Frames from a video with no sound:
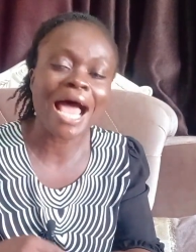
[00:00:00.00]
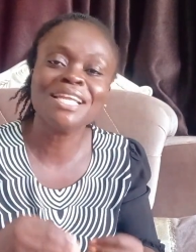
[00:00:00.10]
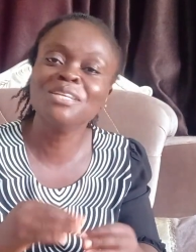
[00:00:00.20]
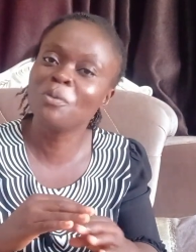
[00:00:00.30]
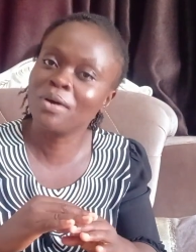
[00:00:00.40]

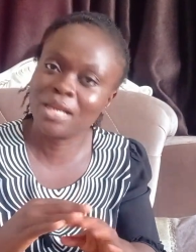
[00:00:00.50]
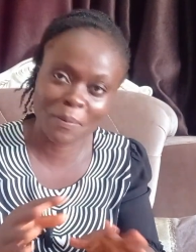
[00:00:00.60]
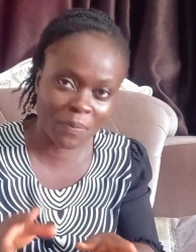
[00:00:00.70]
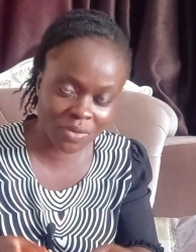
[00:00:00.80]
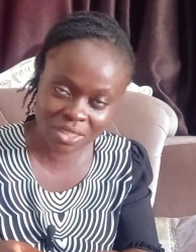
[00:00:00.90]
I didn't know when
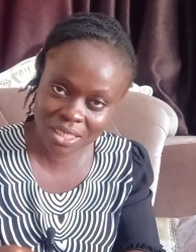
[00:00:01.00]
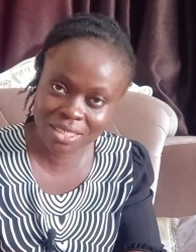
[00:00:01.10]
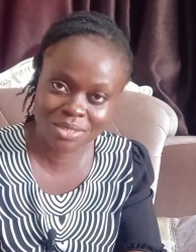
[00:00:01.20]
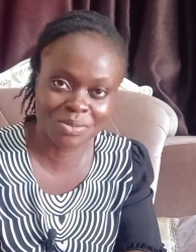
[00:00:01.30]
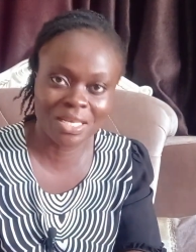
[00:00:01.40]
I
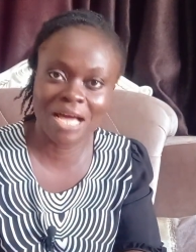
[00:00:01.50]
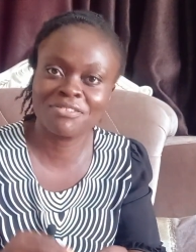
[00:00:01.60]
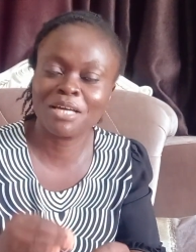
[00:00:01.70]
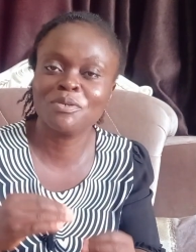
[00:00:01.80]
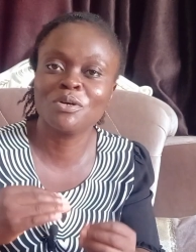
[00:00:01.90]
busted into
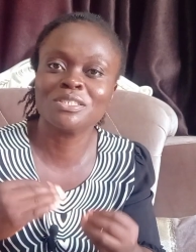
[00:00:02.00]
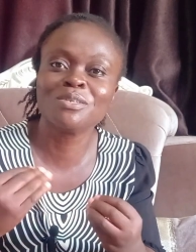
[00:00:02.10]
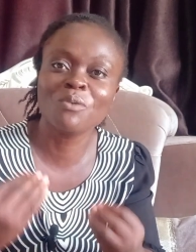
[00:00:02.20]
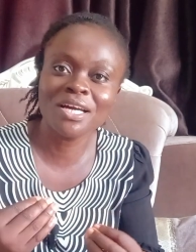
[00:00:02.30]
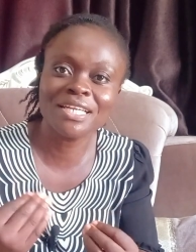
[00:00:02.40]
laughter because
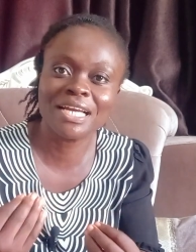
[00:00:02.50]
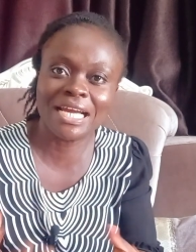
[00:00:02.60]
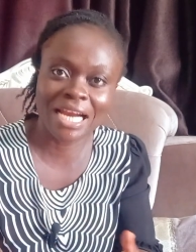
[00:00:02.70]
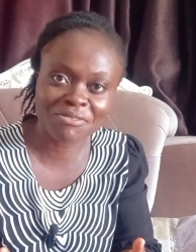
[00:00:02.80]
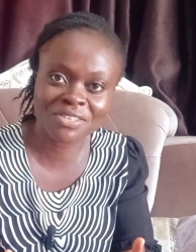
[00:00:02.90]
the word
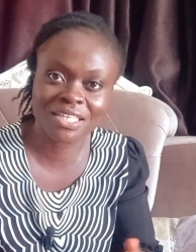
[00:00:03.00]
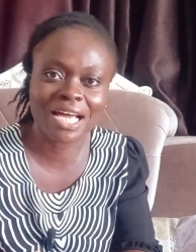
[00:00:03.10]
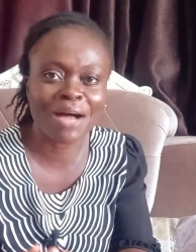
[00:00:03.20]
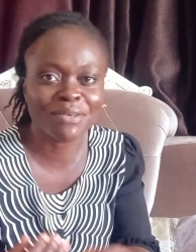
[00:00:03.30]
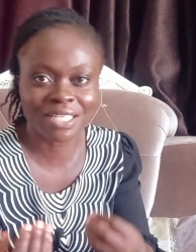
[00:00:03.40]

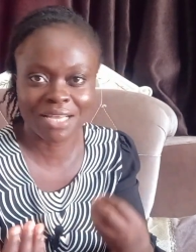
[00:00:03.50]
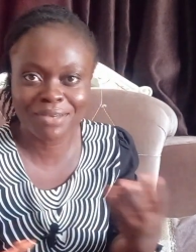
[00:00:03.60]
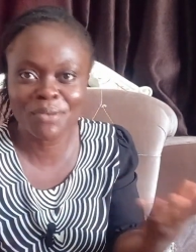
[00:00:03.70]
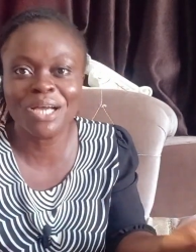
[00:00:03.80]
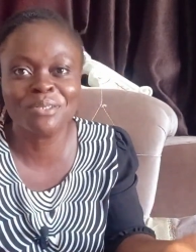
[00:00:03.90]
engrafted, I was
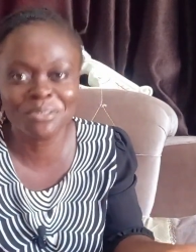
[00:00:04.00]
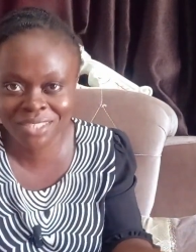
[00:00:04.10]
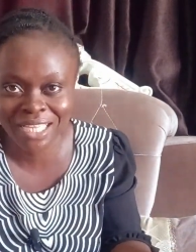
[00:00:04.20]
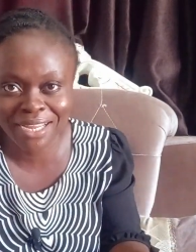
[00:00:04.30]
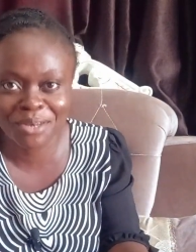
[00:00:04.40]
like, well, we are not
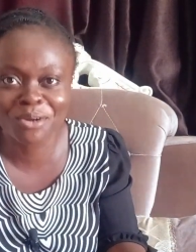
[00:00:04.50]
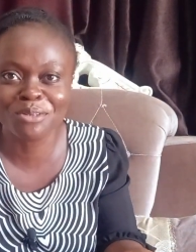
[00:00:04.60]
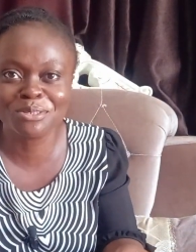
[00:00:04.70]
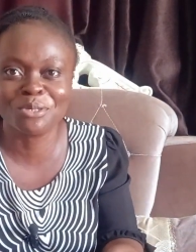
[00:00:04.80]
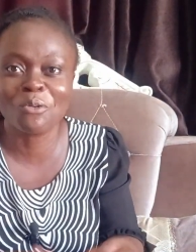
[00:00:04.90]
in
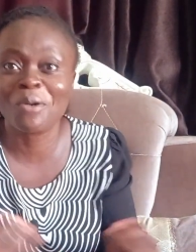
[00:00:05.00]
agriculture.